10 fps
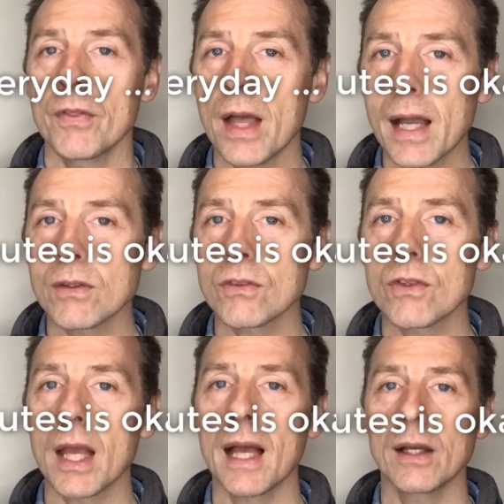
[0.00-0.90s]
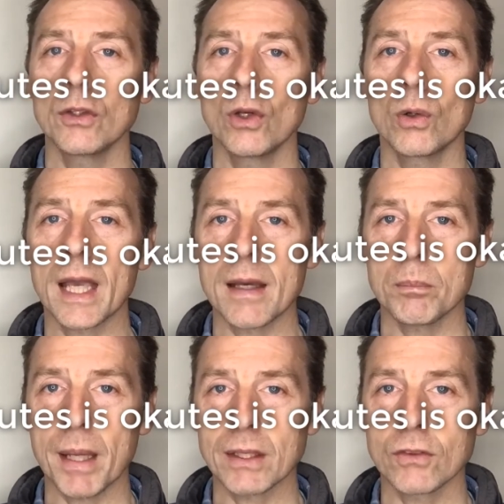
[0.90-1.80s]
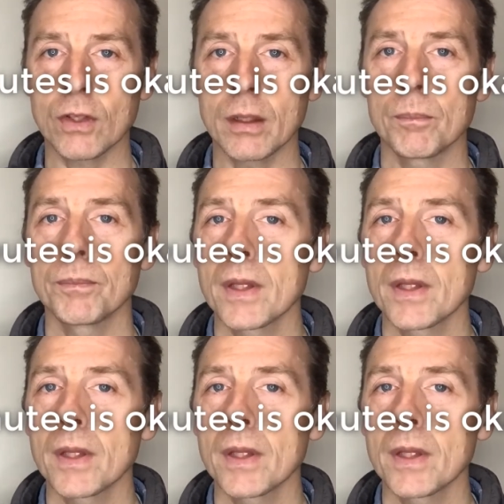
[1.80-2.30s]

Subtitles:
That's how you'll get better.